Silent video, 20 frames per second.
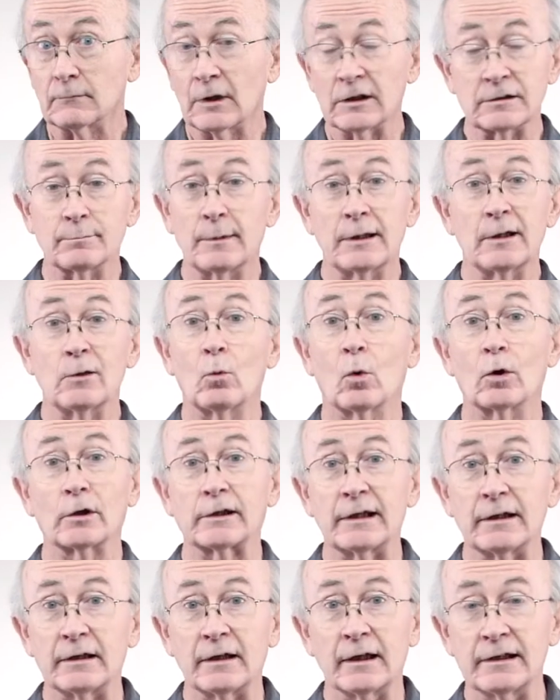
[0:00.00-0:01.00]
As many
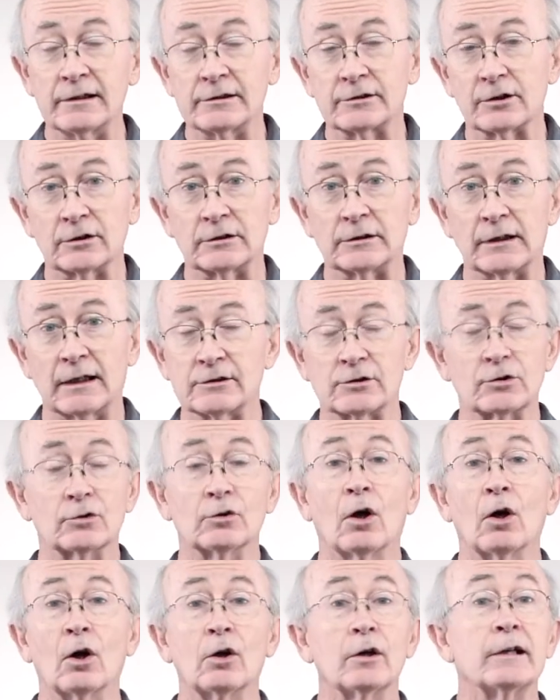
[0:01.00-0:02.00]
working days as
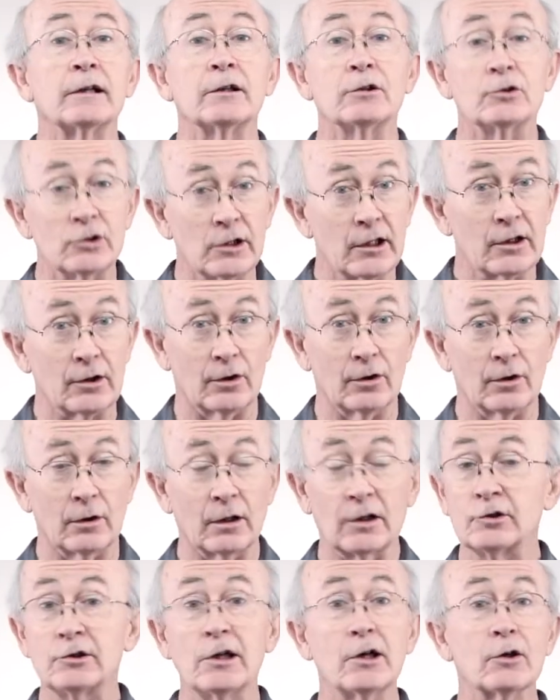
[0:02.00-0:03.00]
there are in a year.
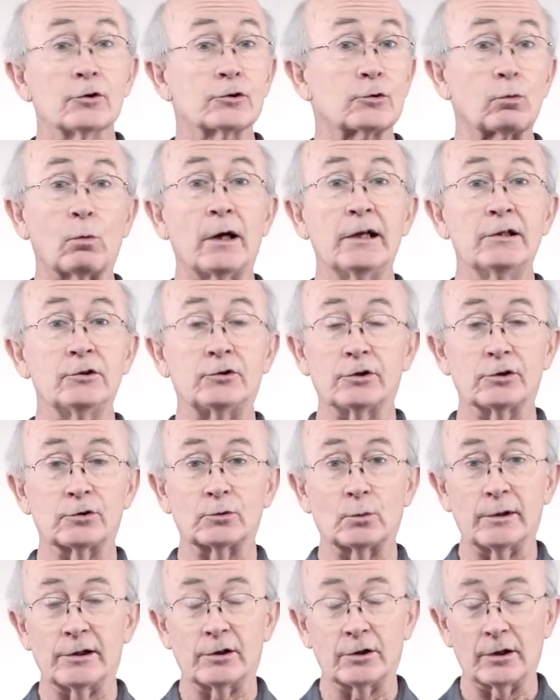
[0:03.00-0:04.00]
A year's
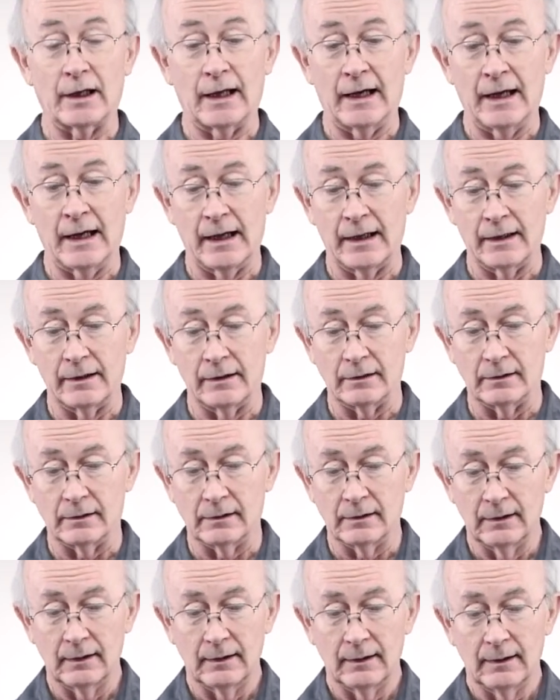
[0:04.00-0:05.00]
wages we could have had.
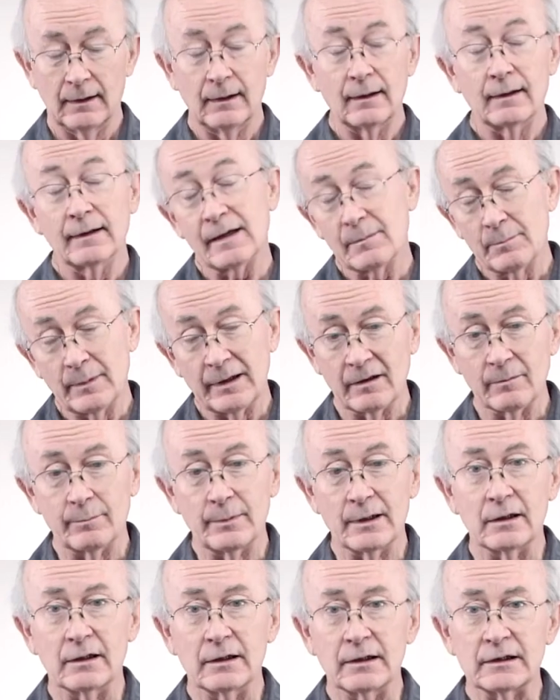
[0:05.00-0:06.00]
That may have
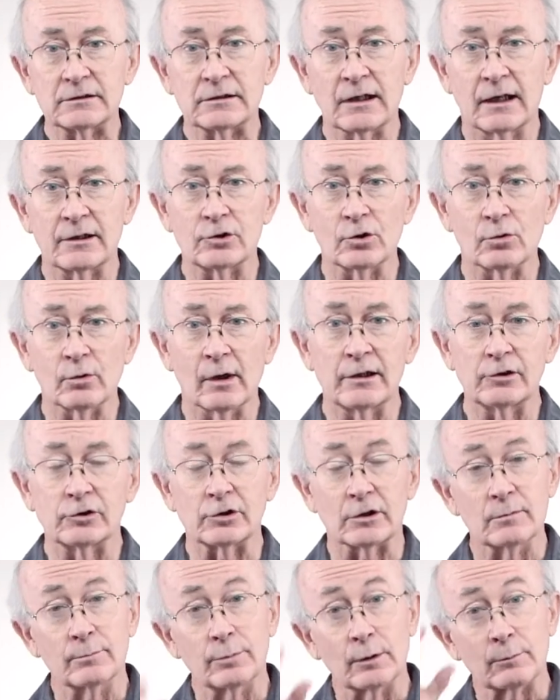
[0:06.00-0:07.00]
been an
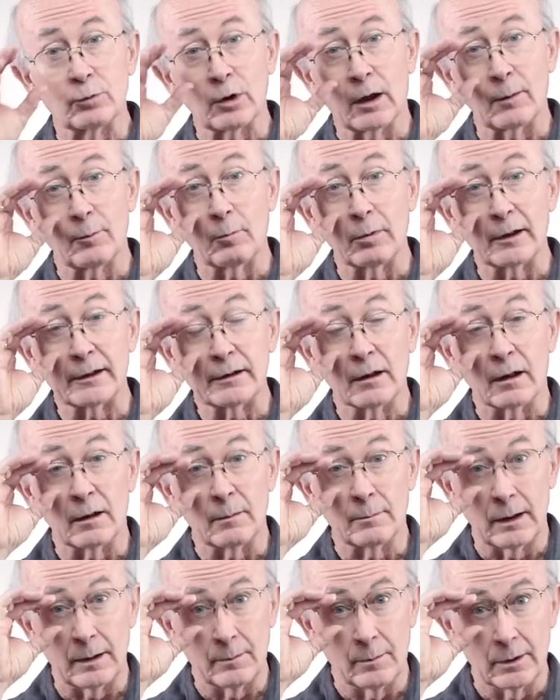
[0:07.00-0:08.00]
exaggeration, but probably
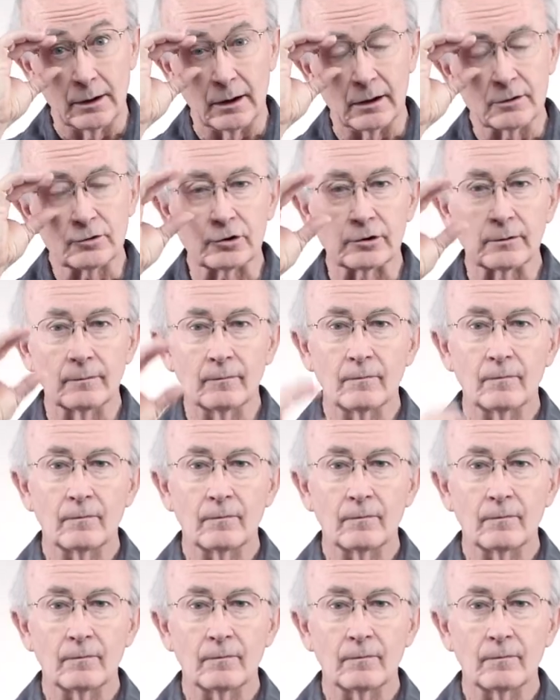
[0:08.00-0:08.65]
not by much.